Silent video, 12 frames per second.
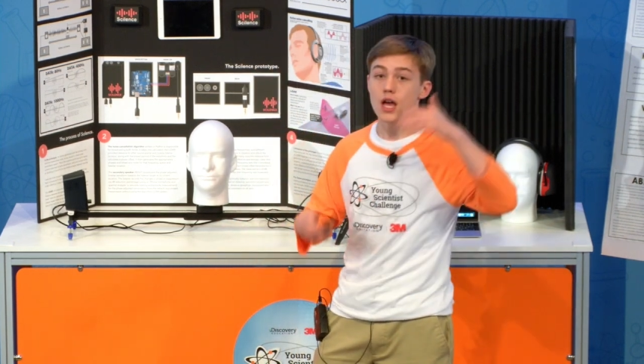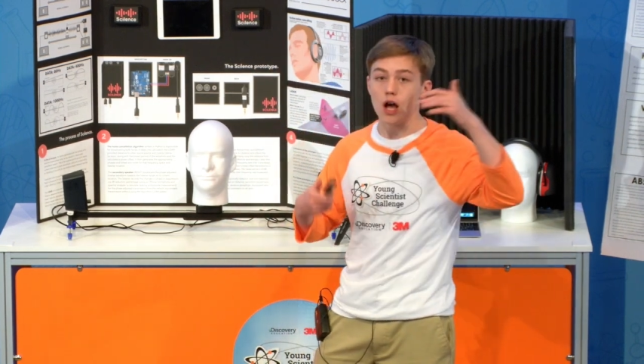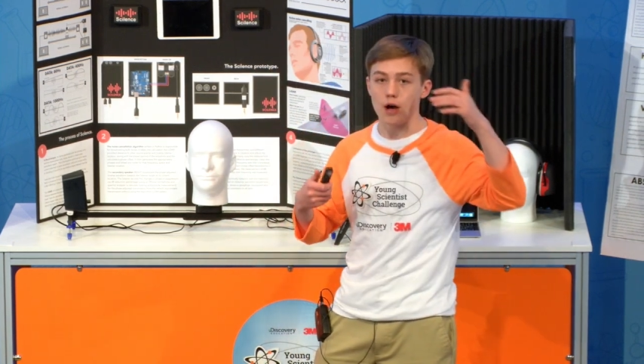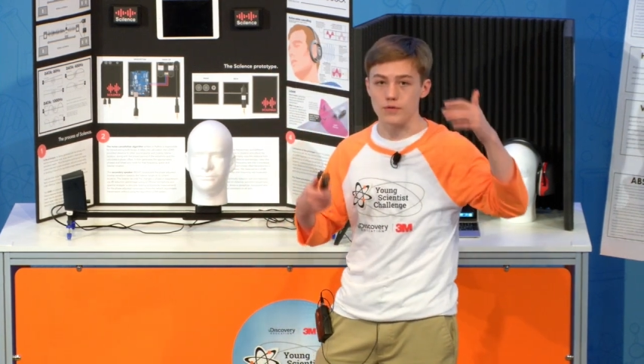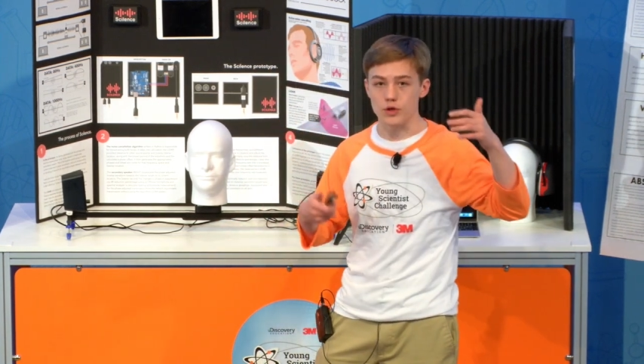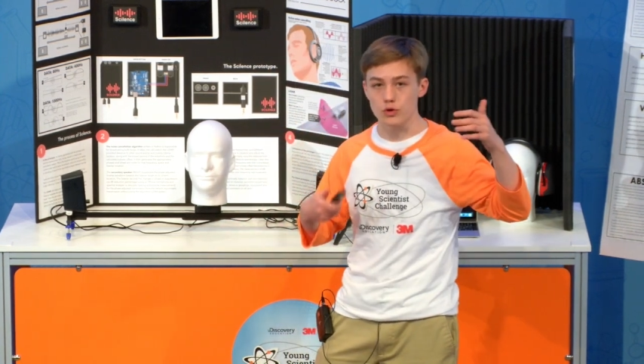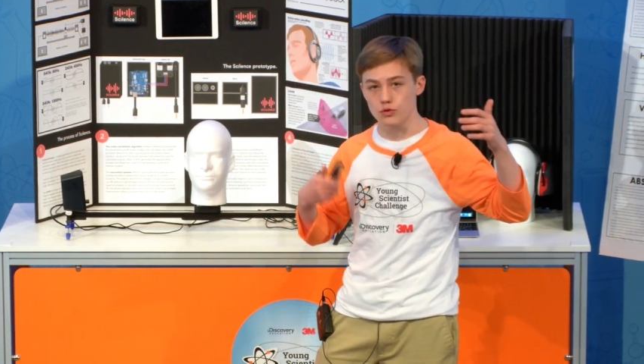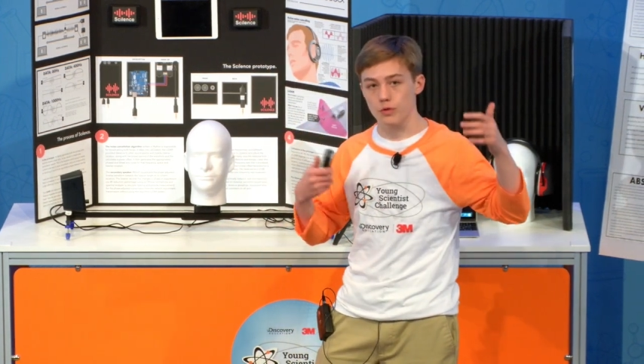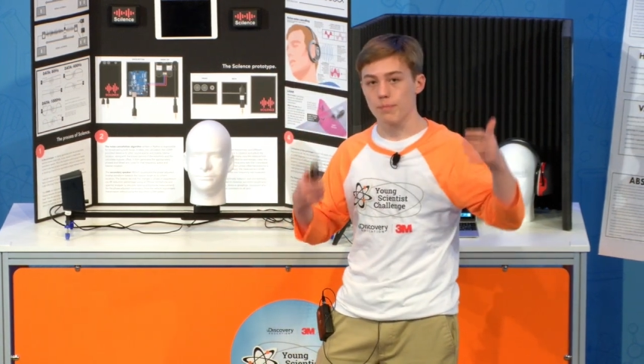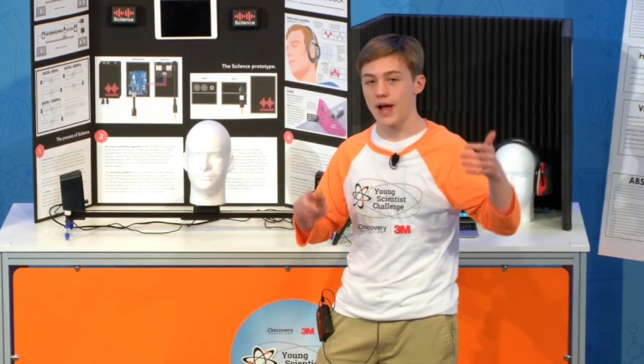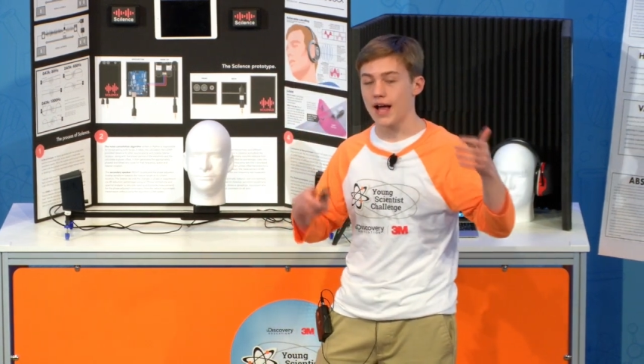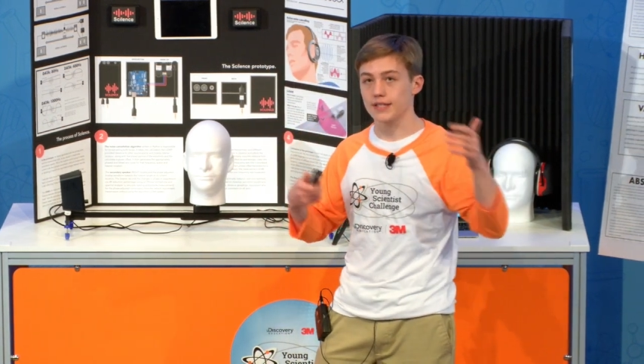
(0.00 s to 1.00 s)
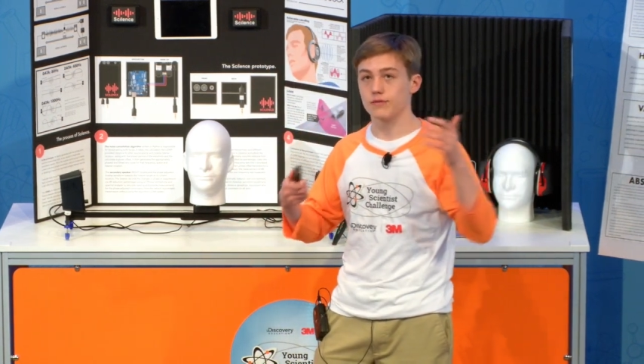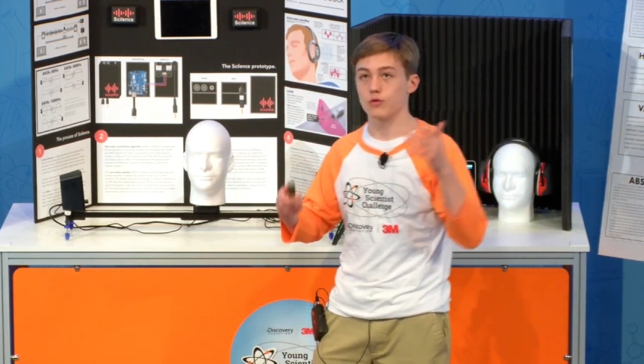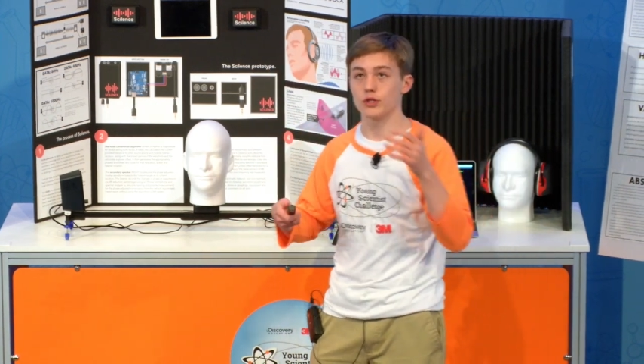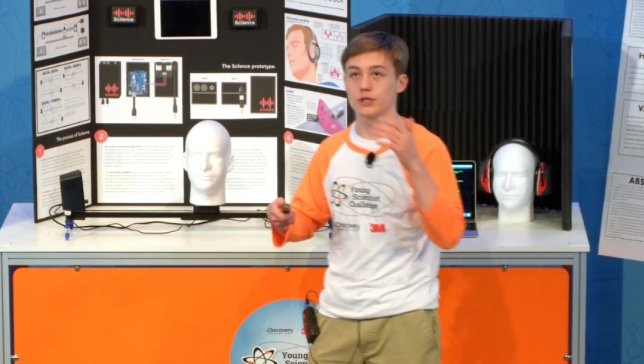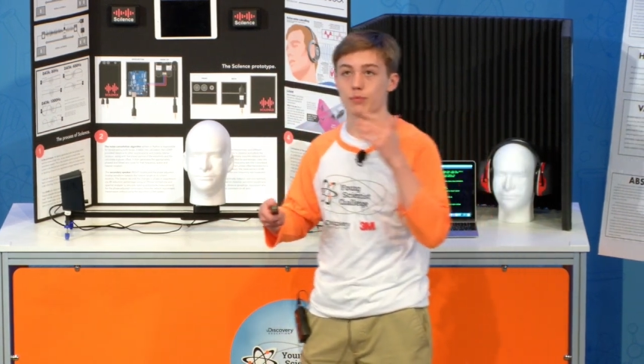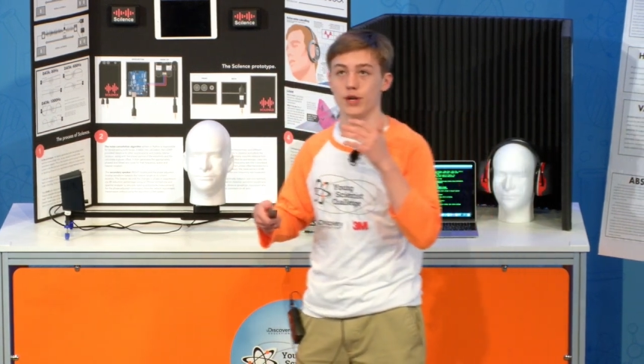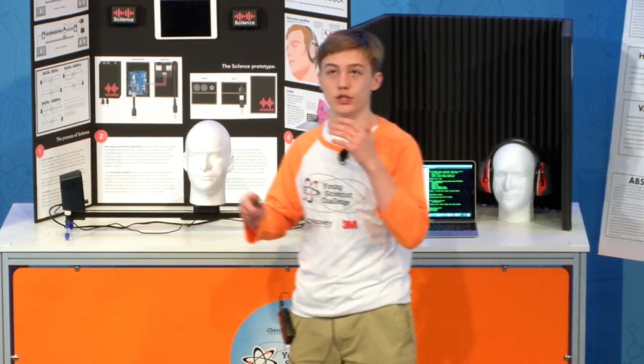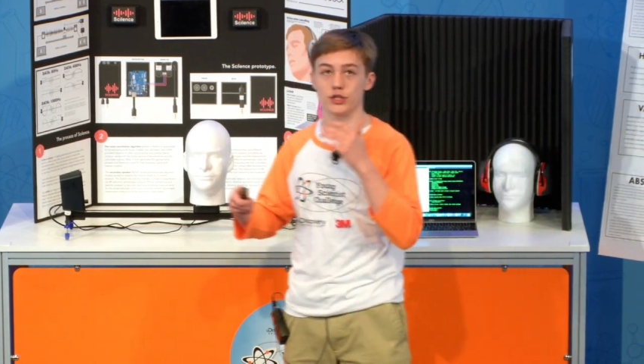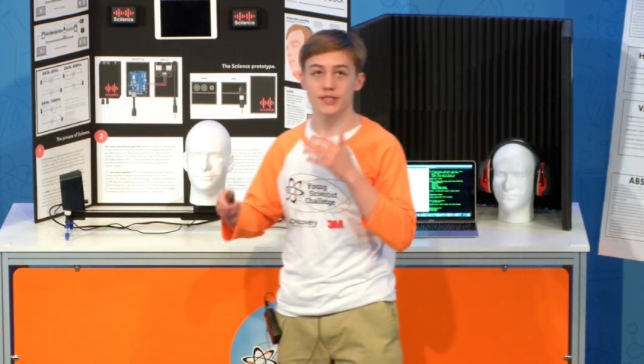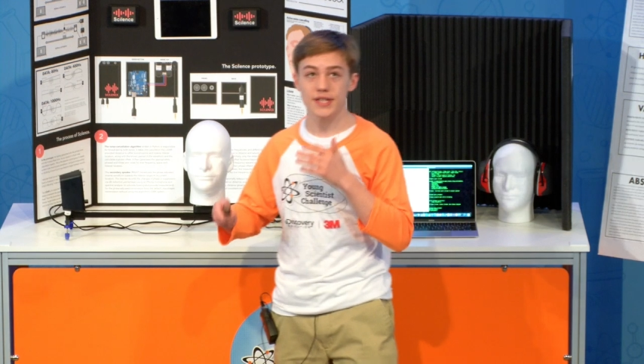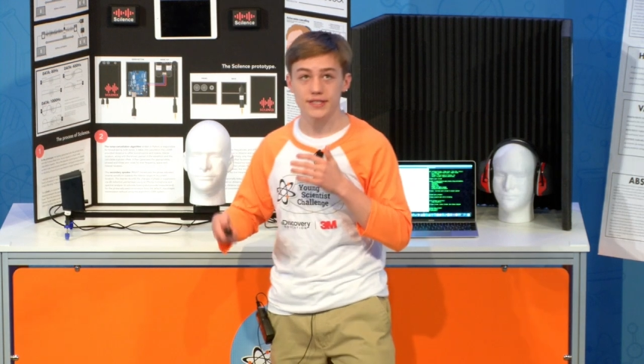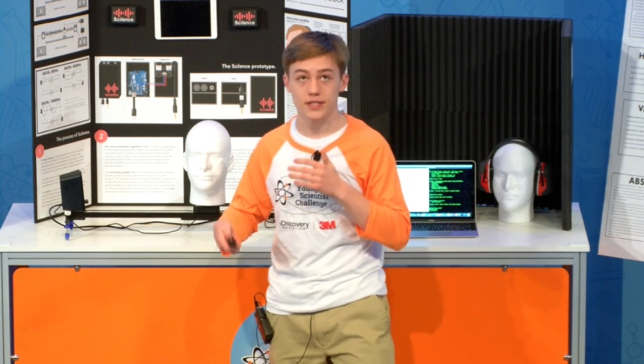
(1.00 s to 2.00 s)
of usual passive noise suppression
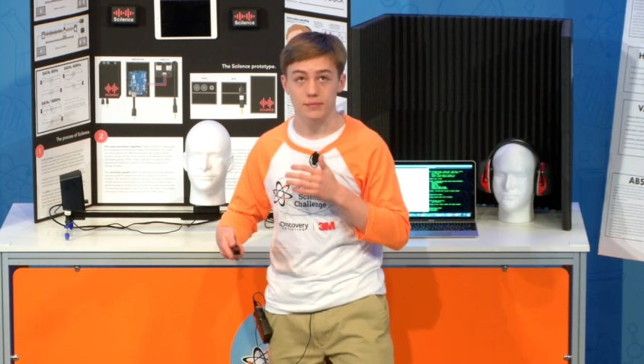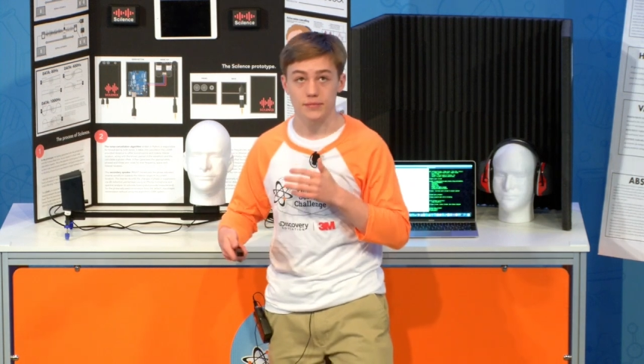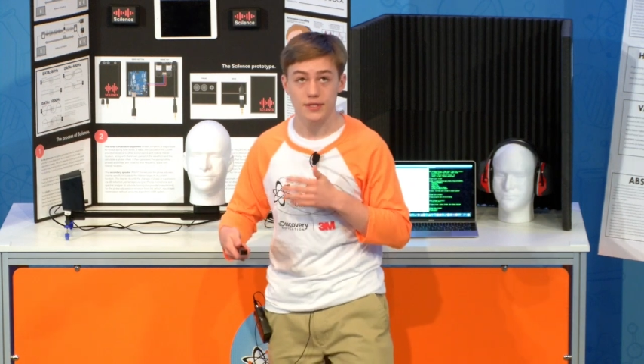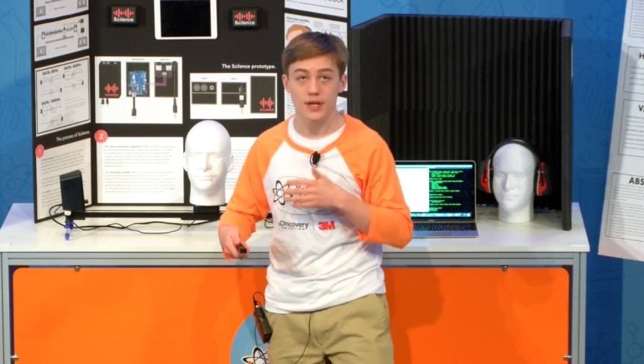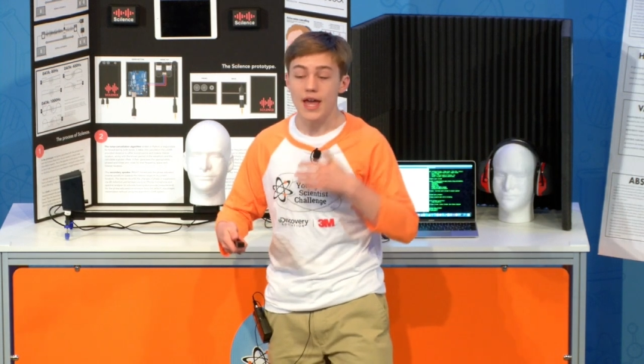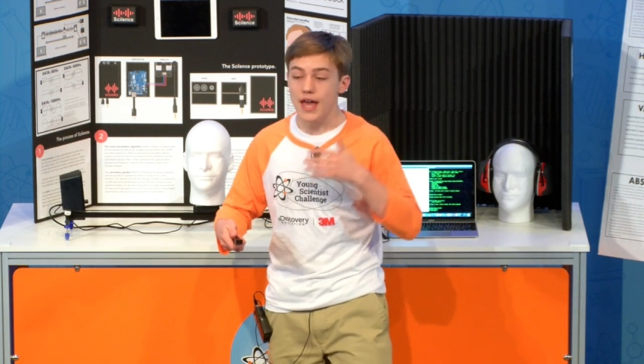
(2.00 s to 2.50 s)
systems.